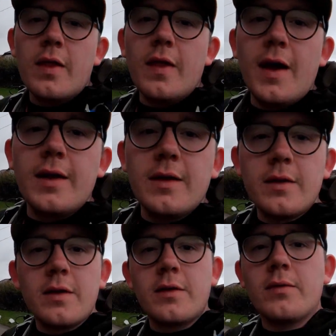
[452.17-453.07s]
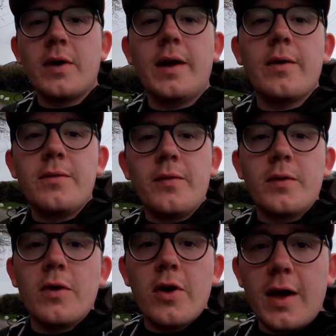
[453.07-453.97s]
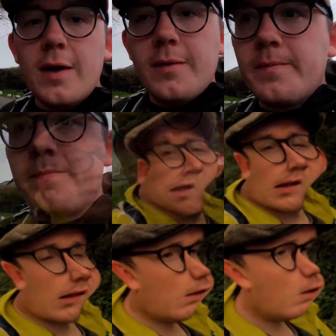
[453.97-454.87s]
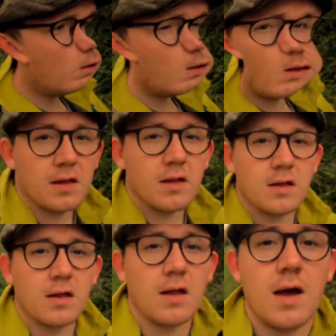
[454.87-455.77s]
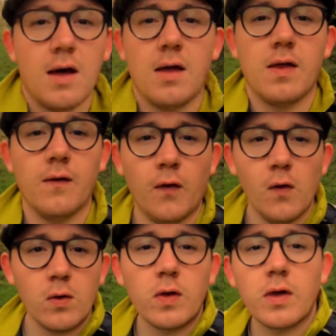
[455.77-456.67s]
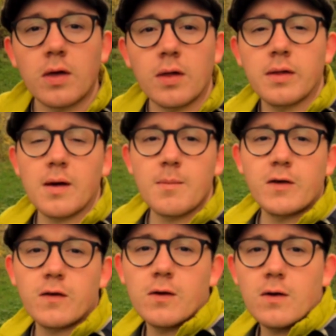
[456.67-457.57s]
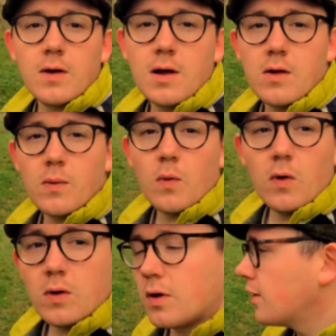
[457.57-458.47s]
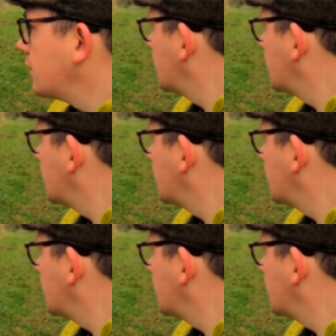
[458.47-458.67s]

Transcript: then right now for you to look at. So this is the fort that I mentioned earlier on the walk.